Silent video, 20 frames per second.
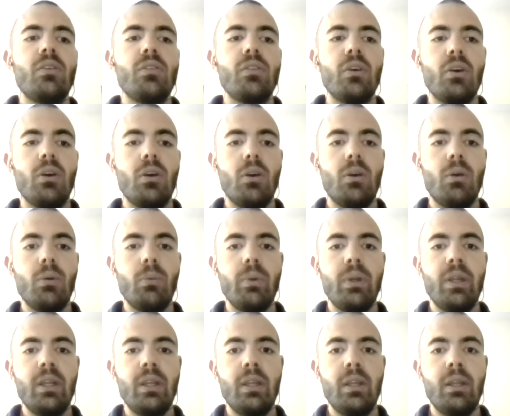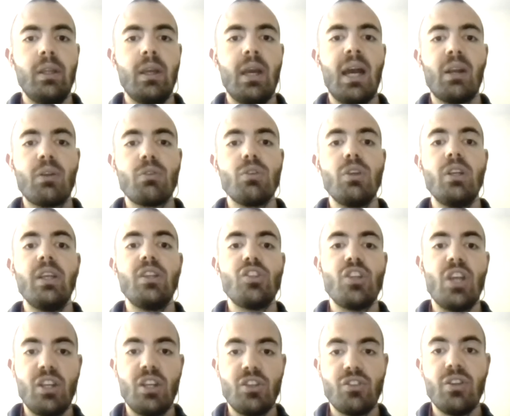So we actually
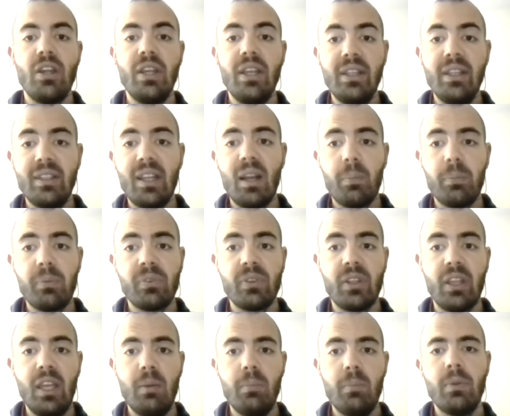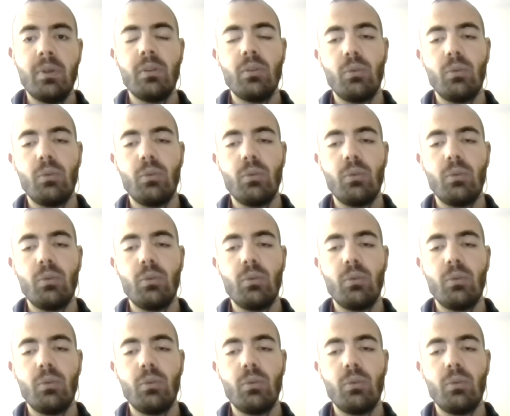changed the interrupt scheme